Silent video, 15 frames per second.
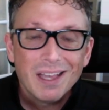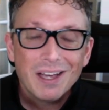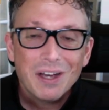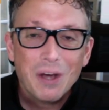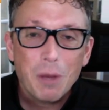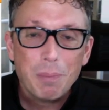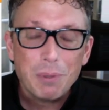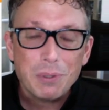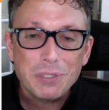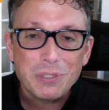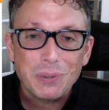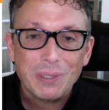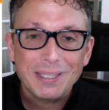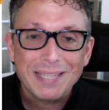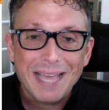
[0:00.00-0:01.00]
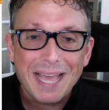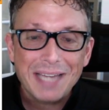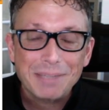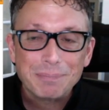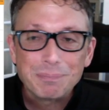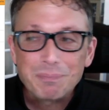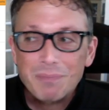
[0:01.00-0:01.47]
I hope you enjoyed
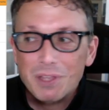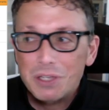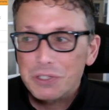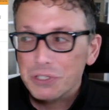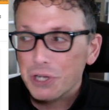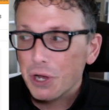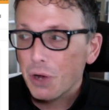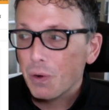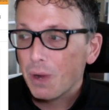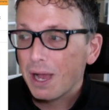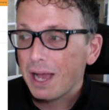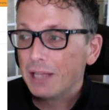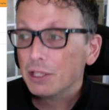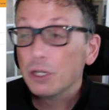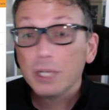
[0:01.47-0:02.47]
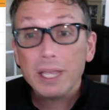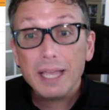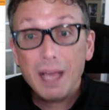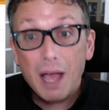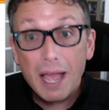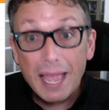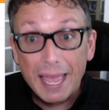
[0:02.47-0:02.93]
that. So looking
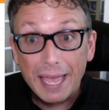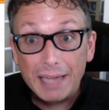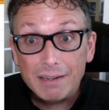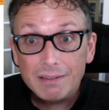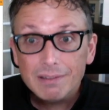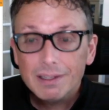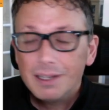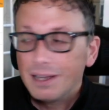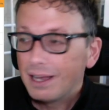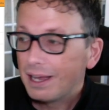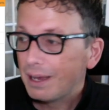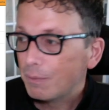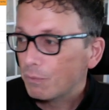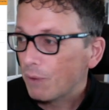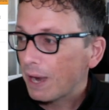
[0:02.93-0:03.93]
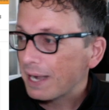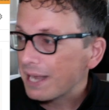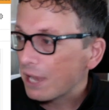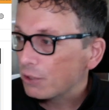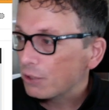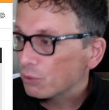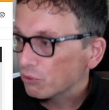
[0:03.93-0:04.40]
ahead, right
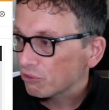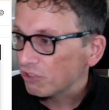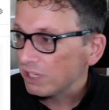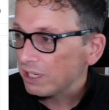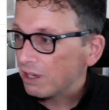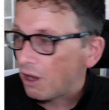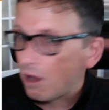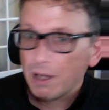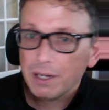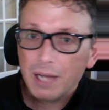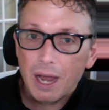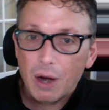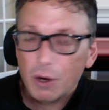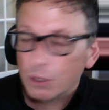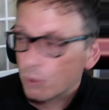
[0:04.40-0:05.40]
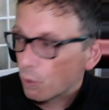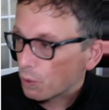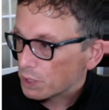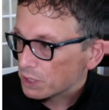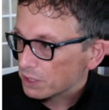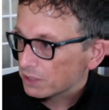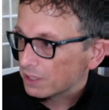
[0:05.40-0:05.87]
now you'll see on our
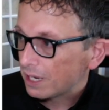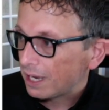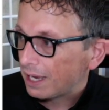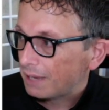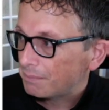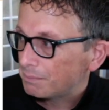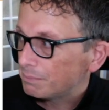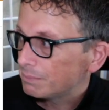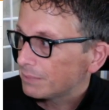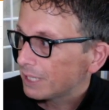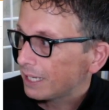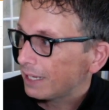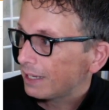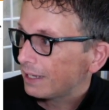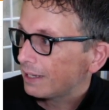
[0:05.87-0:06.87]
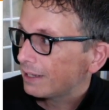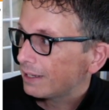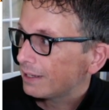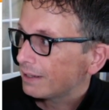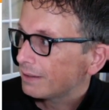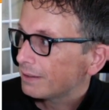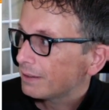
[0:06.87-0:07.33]
course,
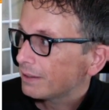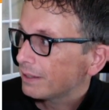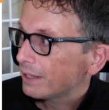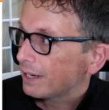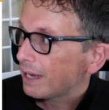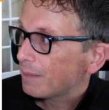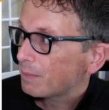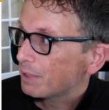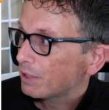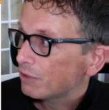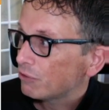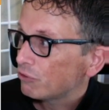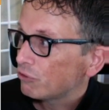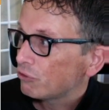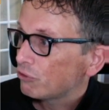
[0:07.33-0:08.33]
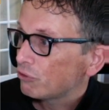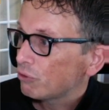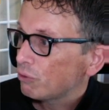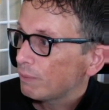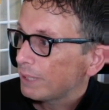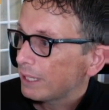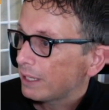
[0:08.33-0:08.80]
and I'm going to
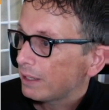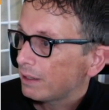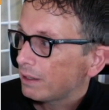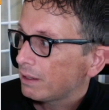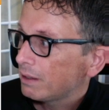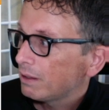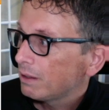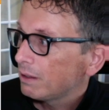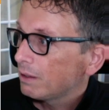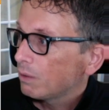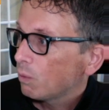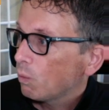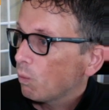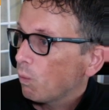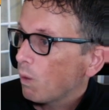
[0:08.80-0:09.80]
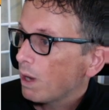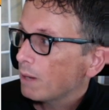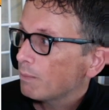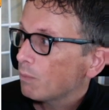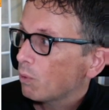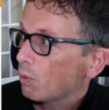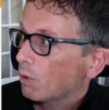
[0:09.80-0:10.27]
zoom in
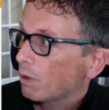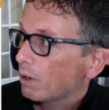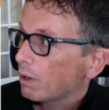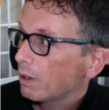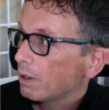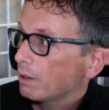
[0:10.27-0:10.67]
one more